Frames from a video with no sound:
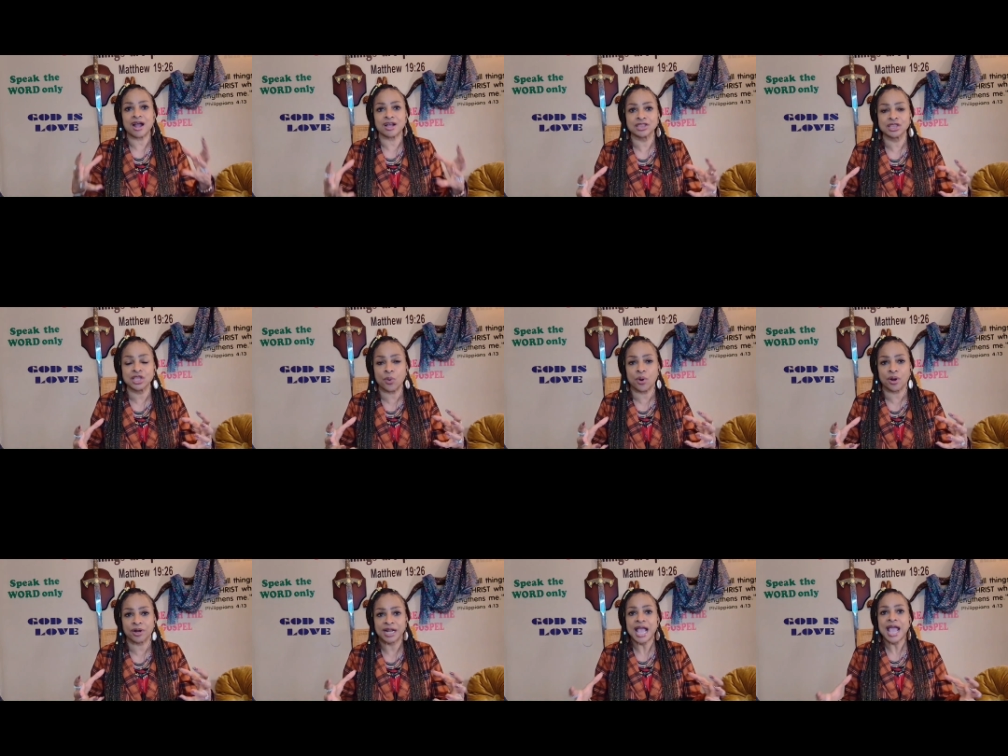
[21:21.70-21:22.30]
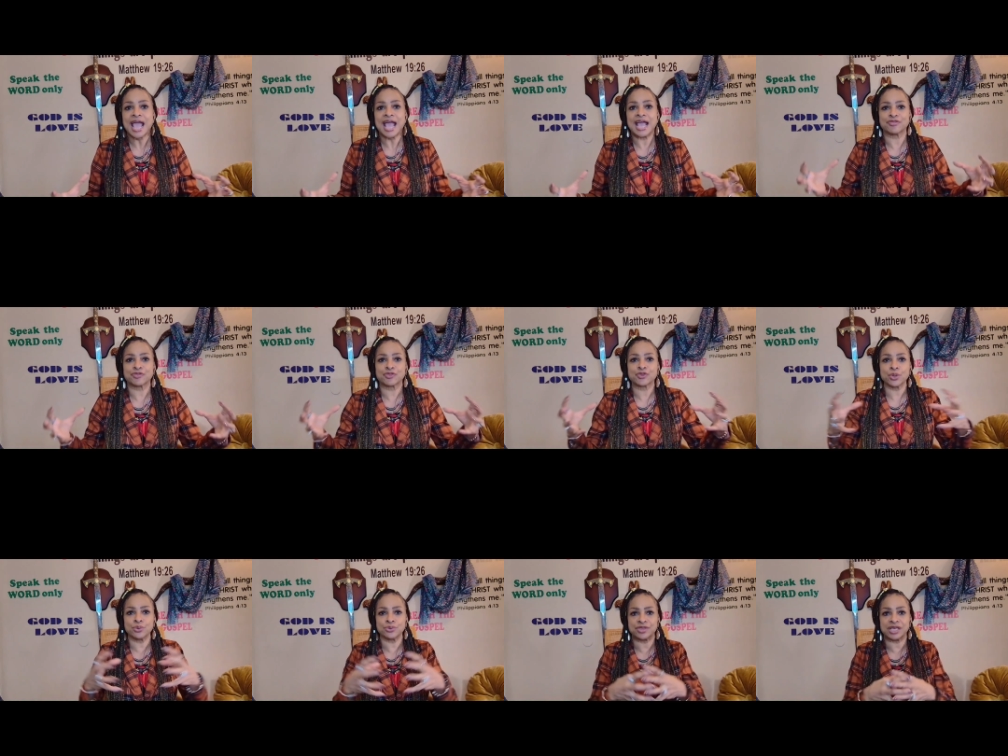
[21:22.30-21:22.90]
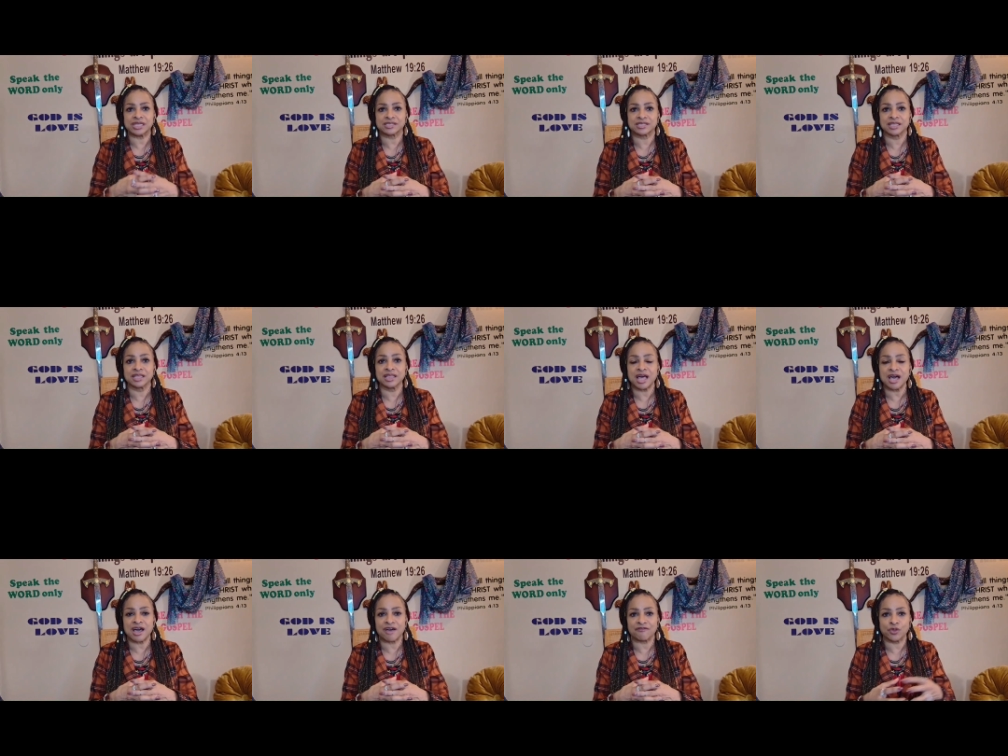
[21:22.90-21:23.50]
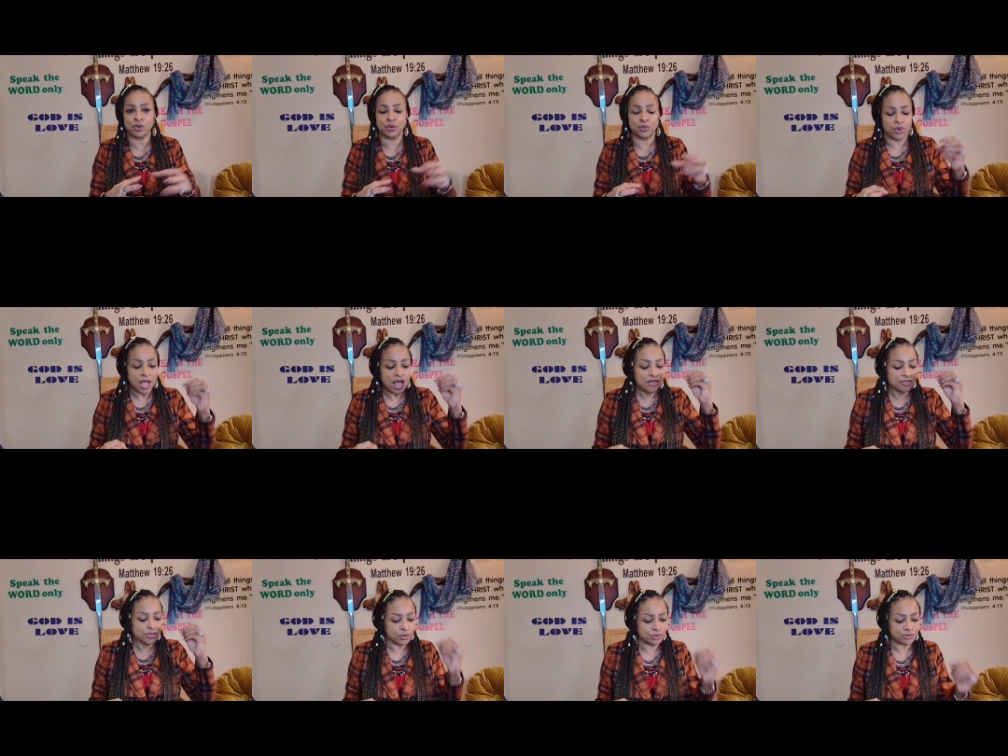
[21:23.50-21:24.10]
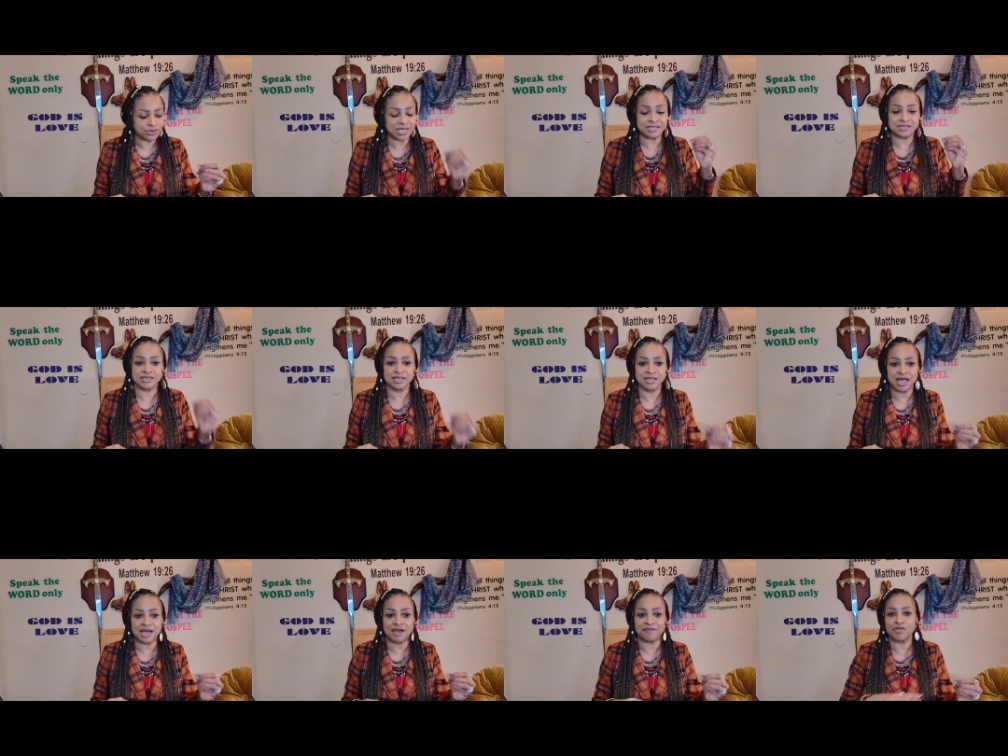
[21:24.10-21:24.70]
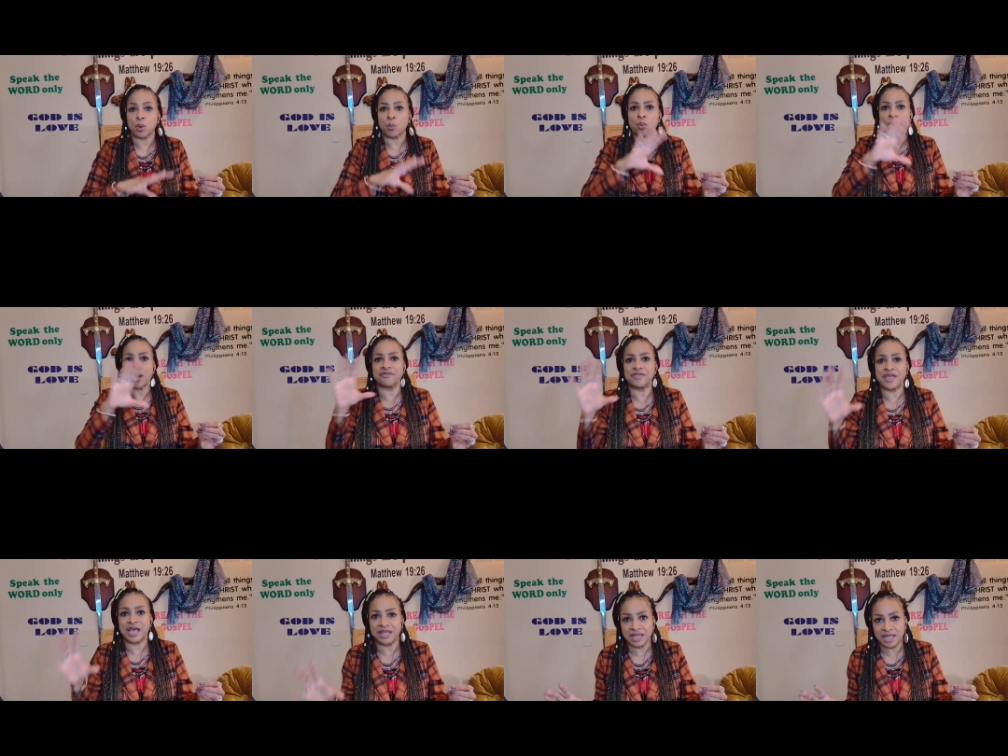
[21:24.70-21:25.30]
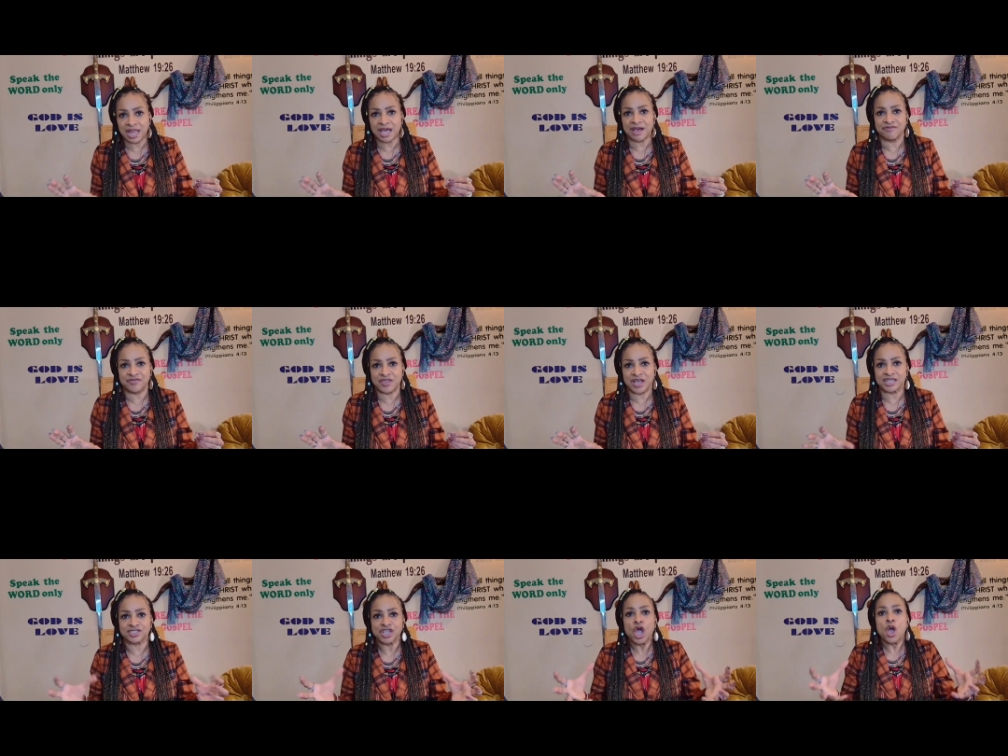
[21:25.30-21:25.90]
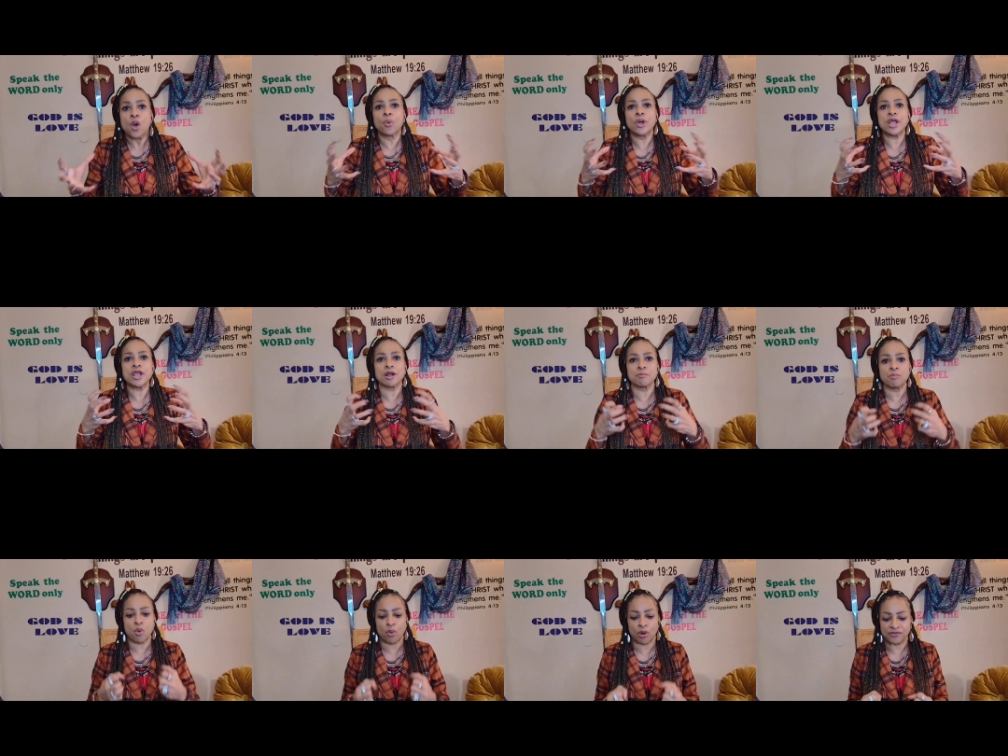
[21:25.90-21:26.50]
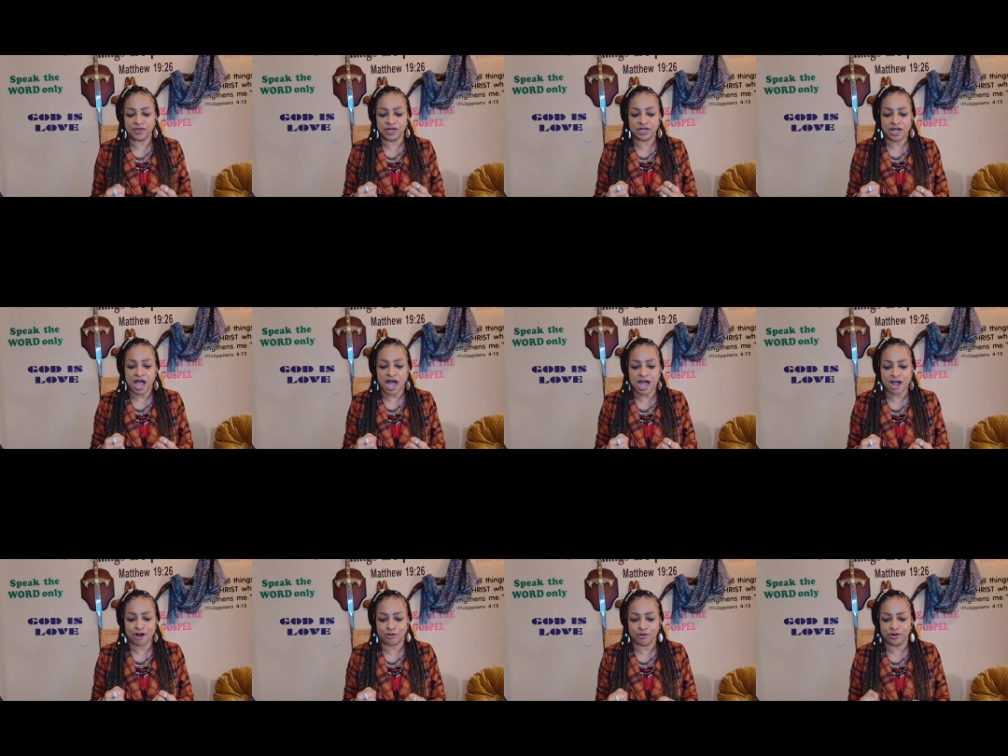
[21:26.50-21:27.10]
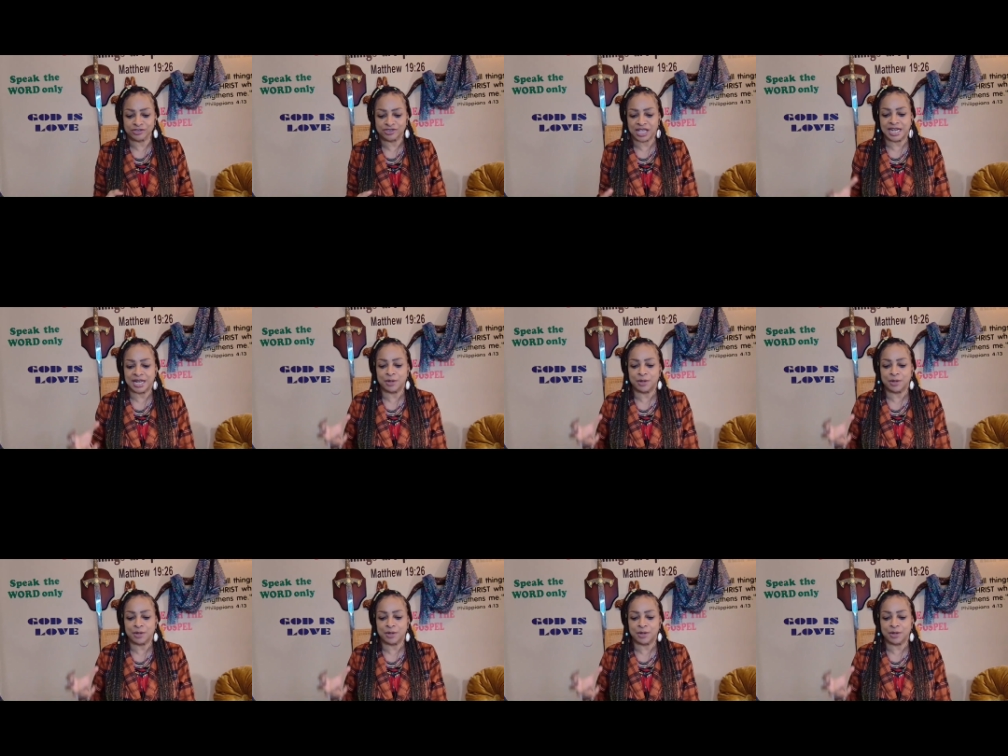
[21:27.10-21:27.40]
our Lord. And through this love, through this love, the one that loved us, we are more than conquerors.